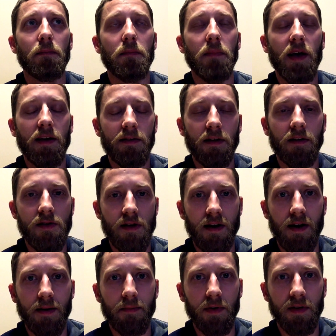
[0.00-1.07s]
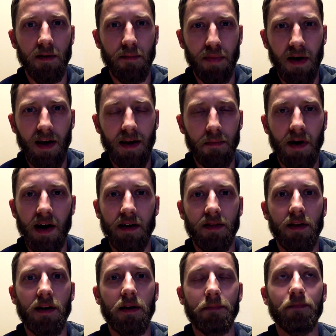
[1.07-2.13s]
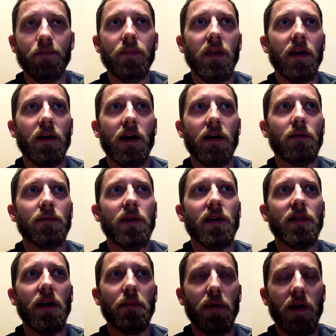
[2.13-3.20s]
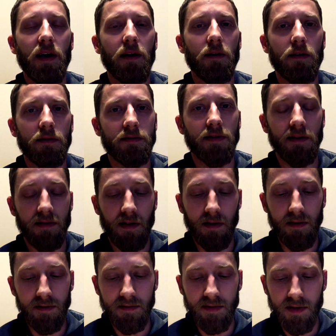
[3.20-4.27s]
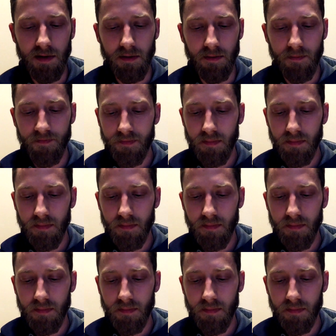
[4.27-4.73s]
an amazing job with the paint back then. I don't think they paint cars like they used to.